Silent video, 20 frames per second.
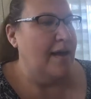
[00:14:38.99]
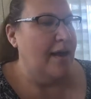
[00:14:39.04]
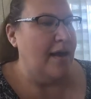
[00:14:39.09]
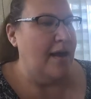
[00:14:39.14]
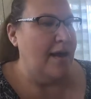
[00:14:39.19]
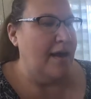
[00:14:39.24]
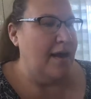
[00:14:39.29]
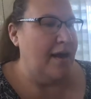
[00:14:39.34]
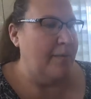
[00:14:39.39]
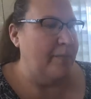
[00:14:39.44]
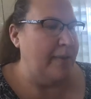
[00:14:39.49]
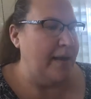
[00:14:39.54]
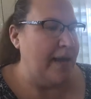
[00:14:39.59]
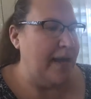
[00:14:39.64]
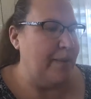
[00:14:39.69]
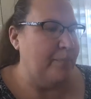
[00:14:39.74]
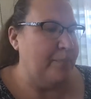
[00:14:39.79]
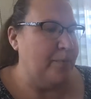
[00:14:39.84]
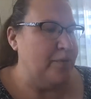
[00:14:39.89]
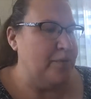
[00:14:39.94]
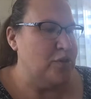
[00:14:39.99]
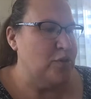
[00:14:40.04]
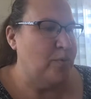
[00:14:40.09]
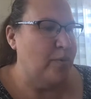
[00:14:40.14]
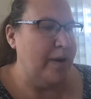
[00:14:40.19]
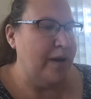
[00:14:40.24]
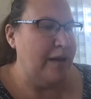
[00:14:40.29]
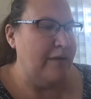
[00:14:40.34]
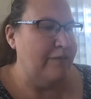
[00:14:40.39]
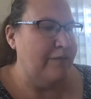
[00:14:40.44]
April
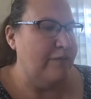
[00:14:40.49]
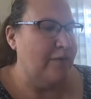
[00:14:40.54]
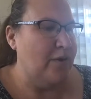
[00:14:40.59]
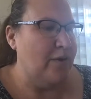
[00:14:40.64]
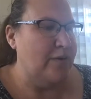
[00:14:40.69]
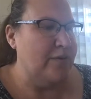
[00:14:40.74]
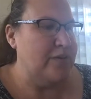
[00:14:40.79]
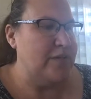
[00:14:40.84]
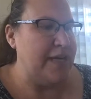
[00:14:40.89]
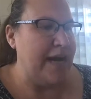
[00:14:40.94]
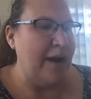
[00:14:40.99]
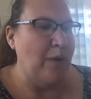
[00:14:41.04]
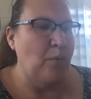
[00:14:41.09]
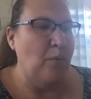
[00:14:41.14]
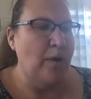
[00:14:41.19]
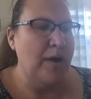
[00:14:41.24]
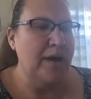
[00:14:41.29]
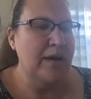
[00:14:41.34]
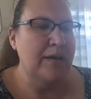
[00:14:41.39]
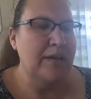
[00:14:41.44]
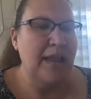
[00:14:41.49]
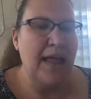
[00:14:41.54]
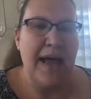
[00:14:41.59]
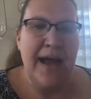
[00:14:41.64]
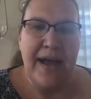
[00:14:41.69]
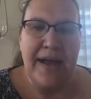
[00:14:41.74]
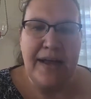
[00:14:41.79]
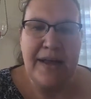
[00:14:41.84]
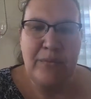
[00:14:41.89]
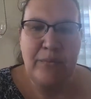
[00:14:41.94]
21st at 1 o'clock,